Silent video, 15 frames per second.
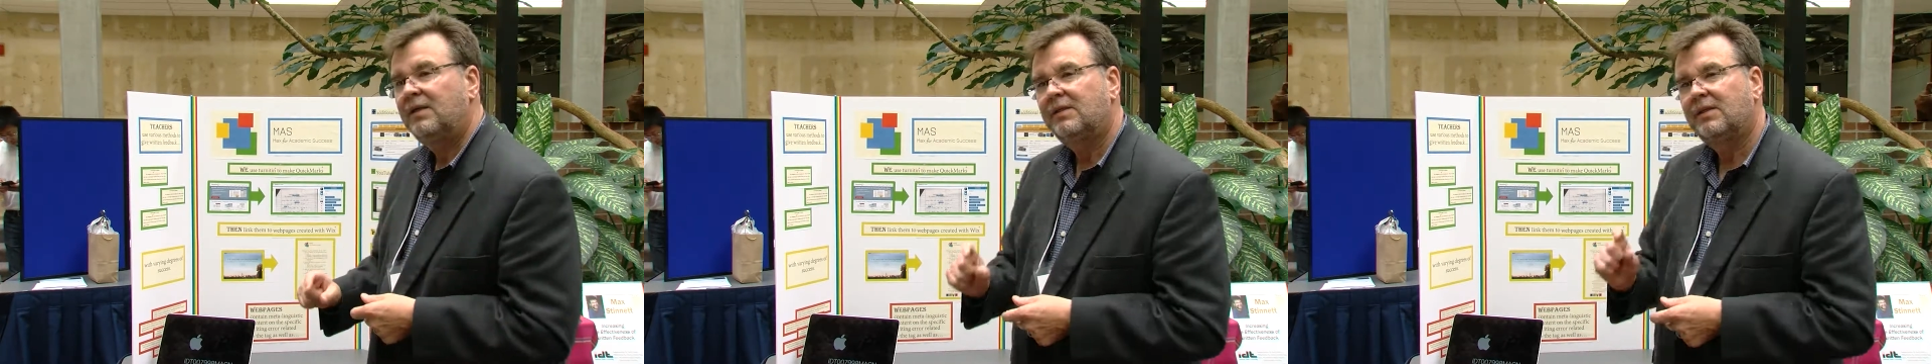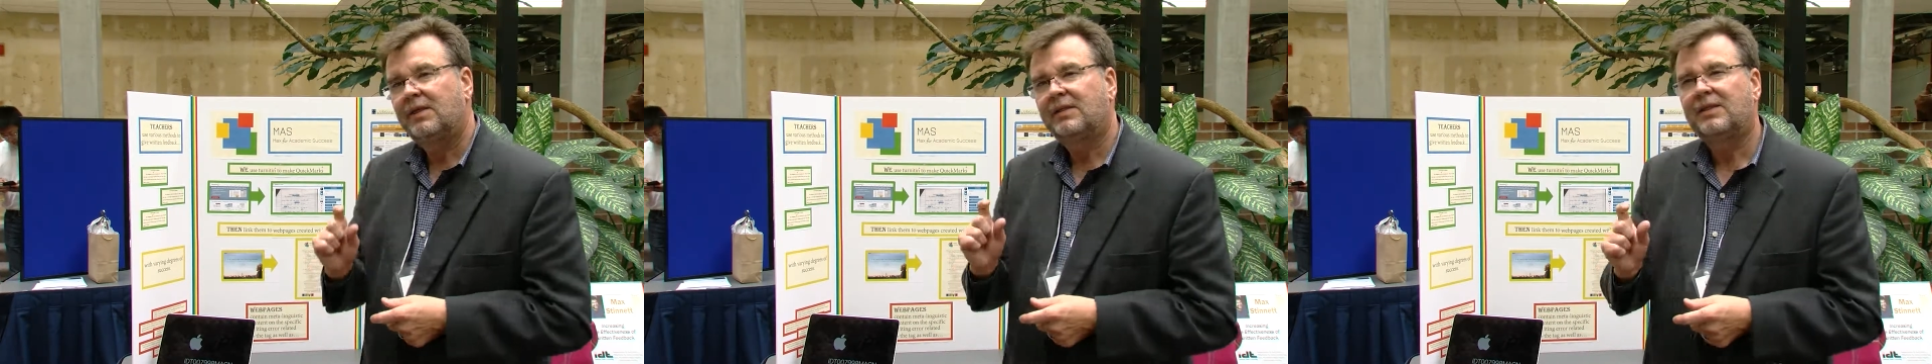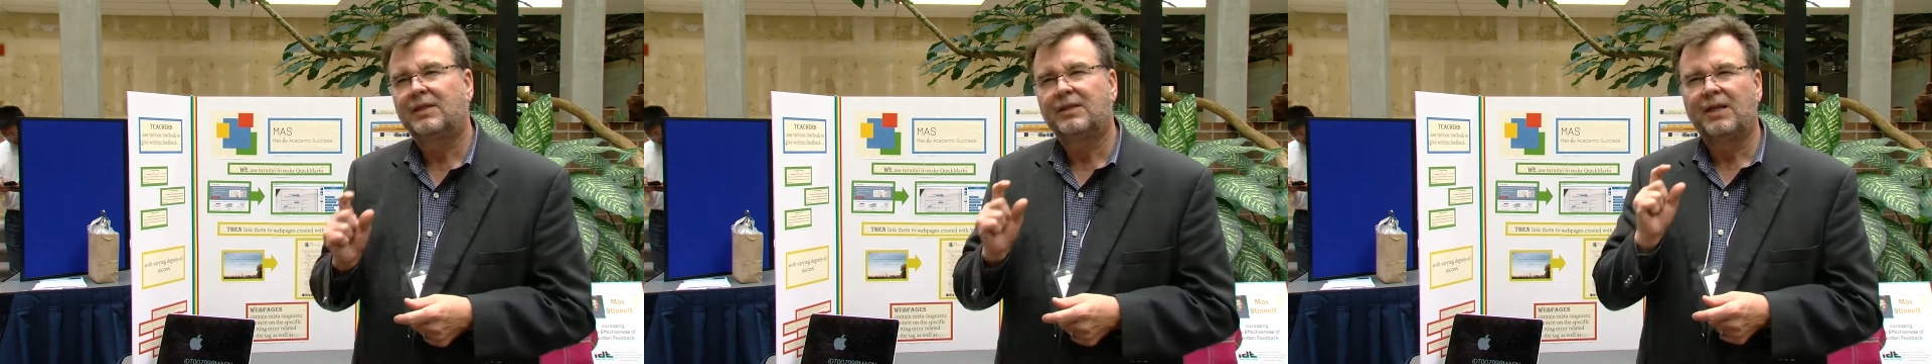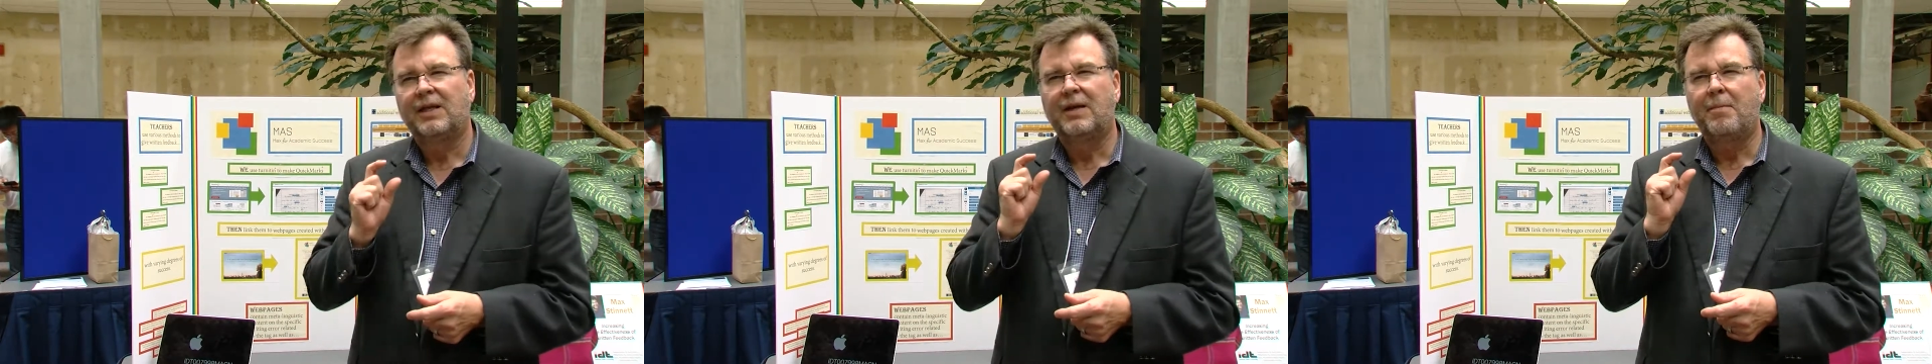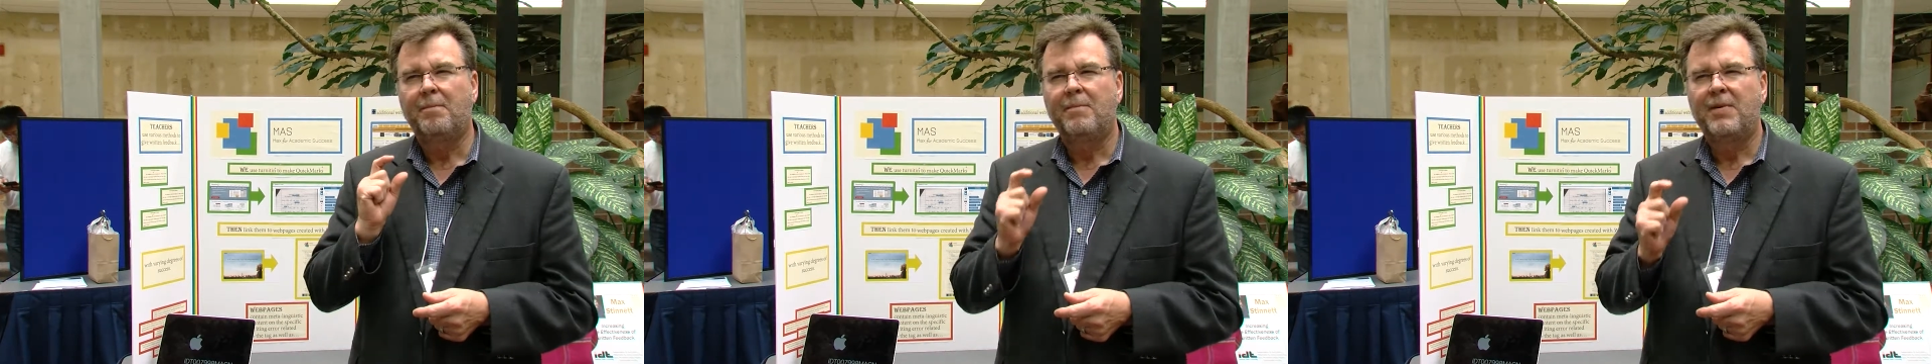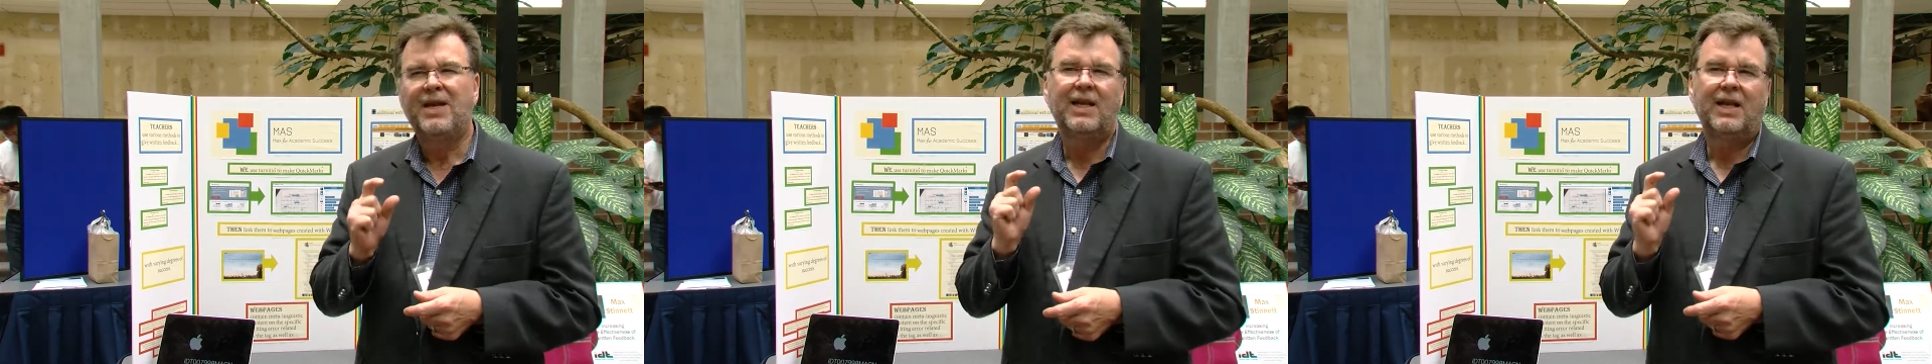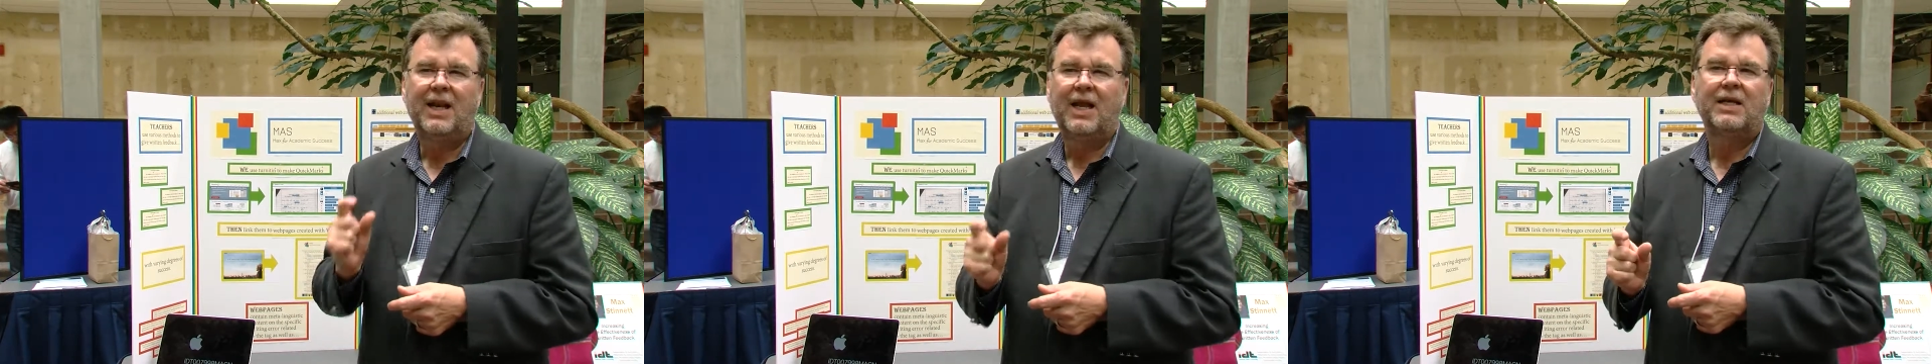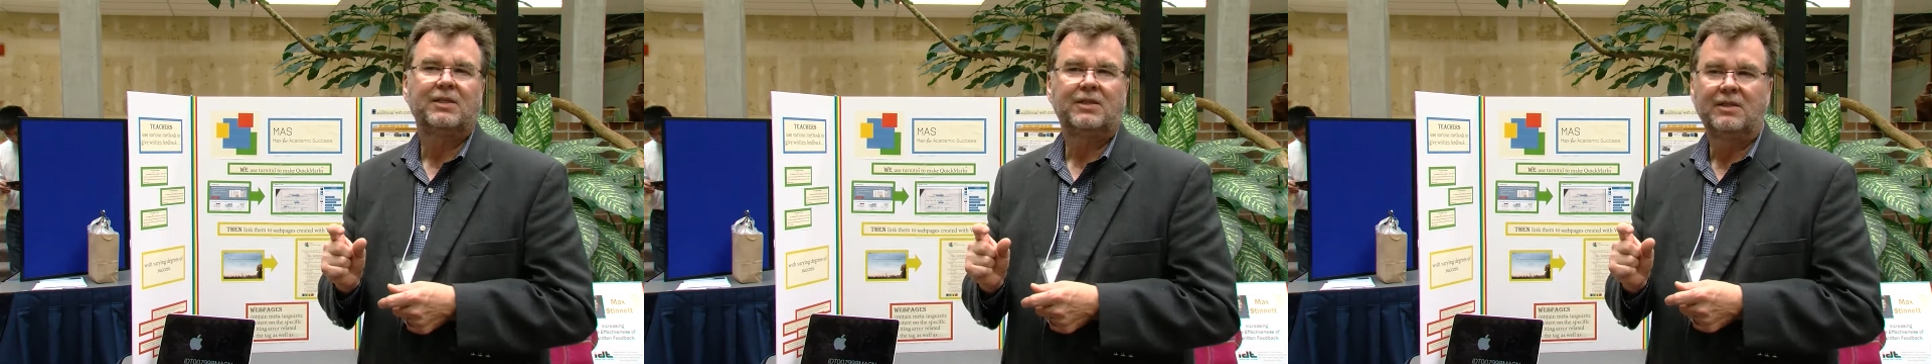like I said, is like a mini
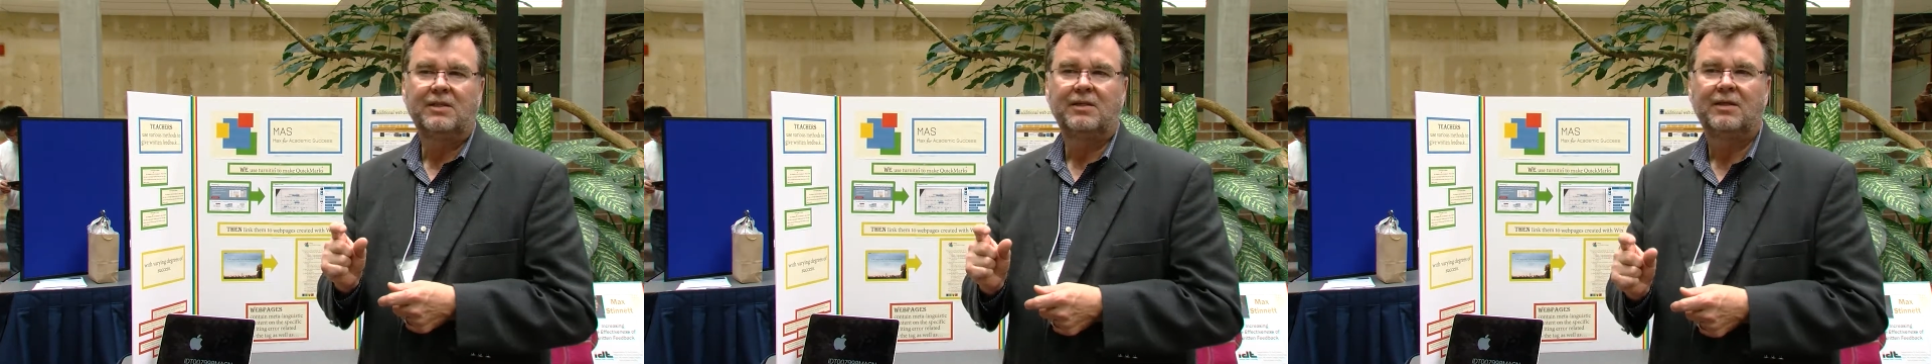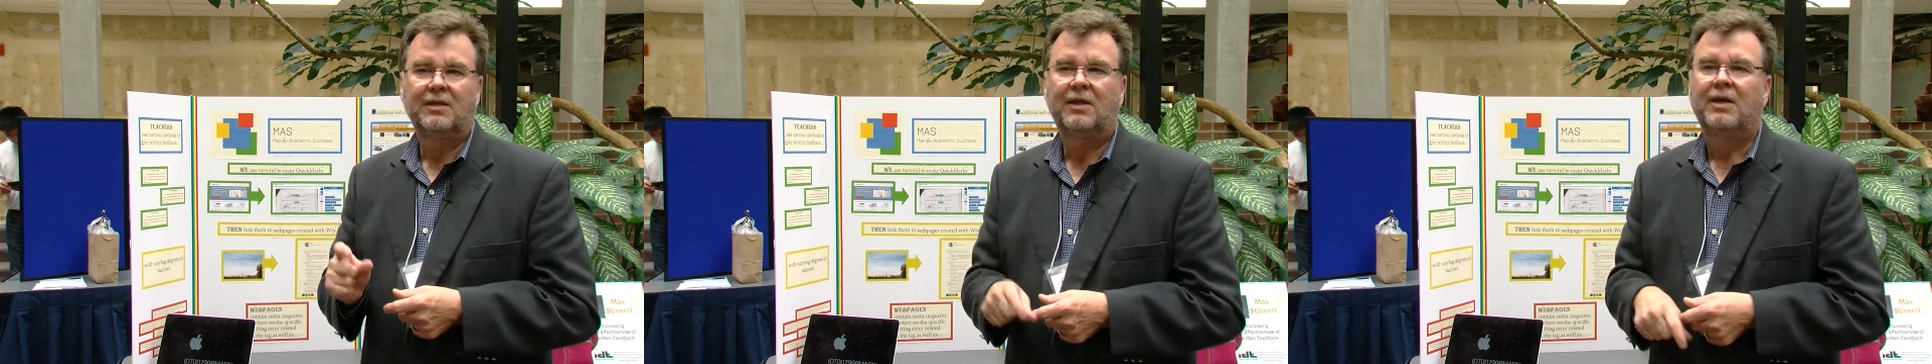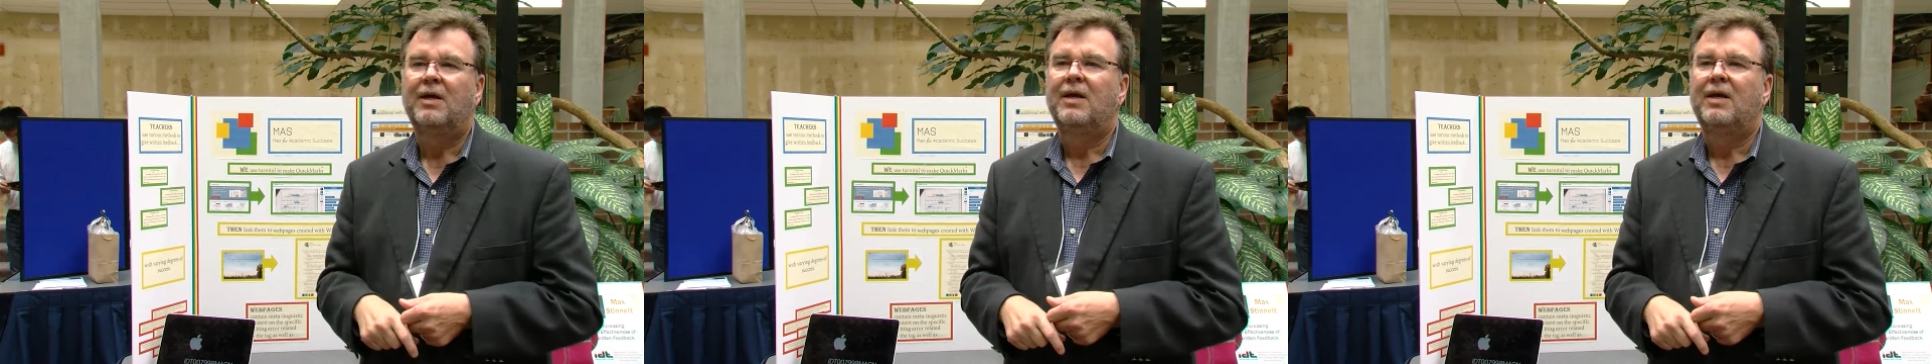lesson